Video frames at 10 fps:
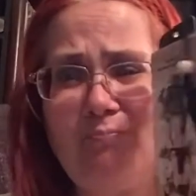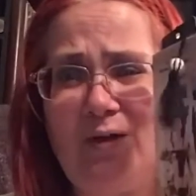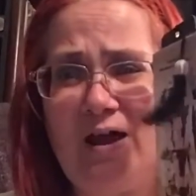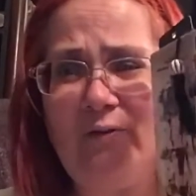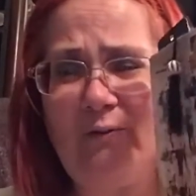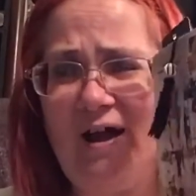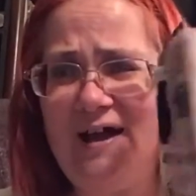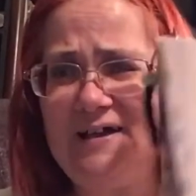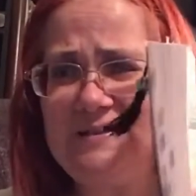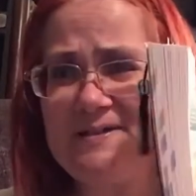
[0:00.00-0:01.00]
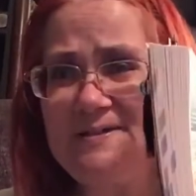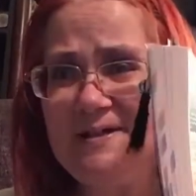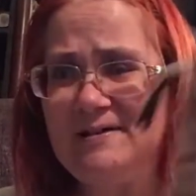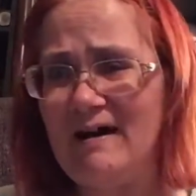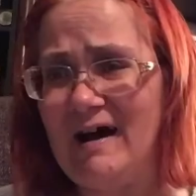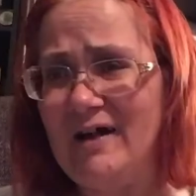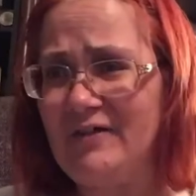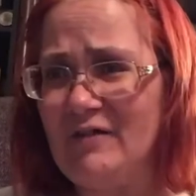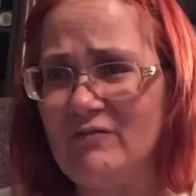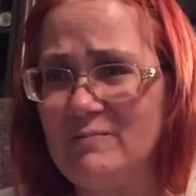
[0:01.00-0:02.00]
But otherwise, I'll
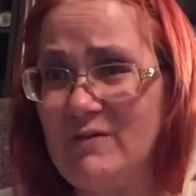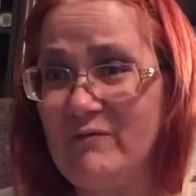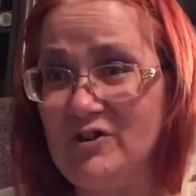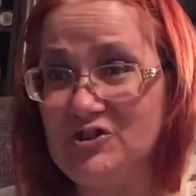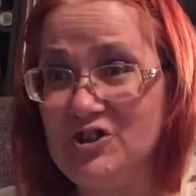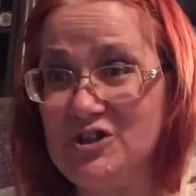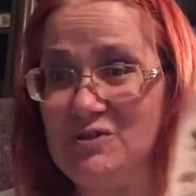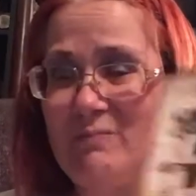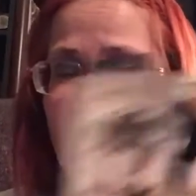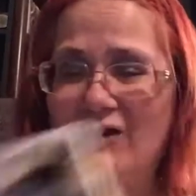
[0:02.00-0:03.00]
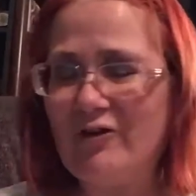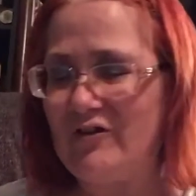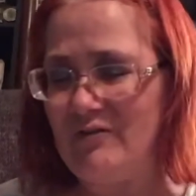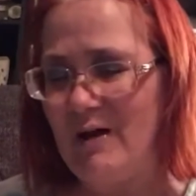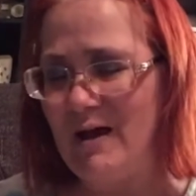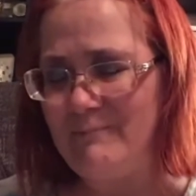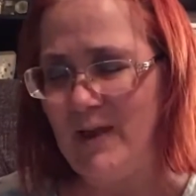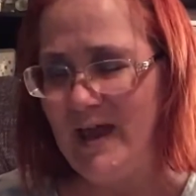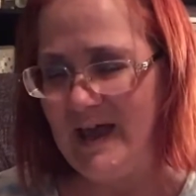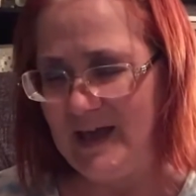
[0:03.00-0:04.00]
definitely be finishing it tomorrow because I'm on
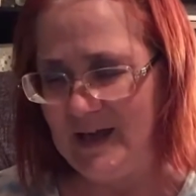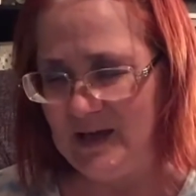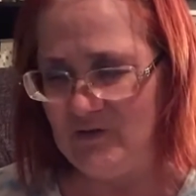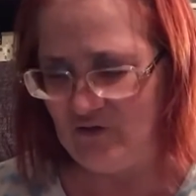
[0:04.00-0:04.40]
page